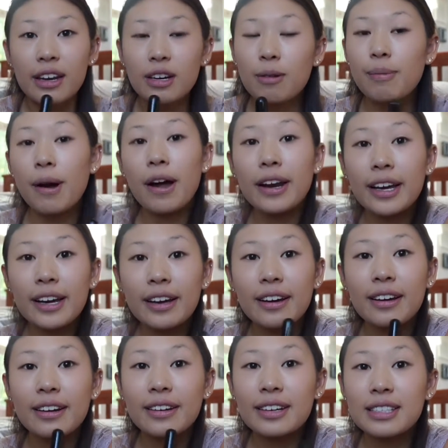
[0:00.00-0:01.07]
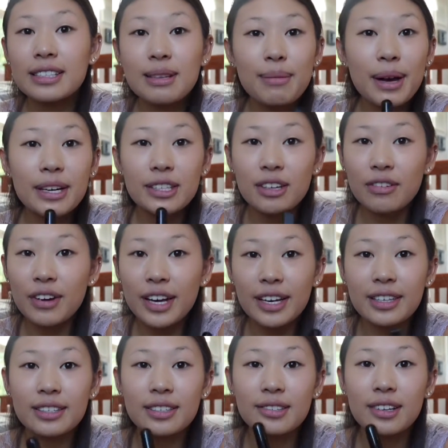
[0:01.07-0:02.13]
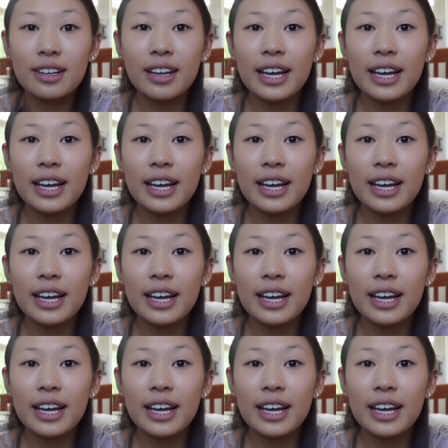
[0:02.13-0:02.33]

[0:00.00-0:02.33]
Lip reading: your body doesn't match your face.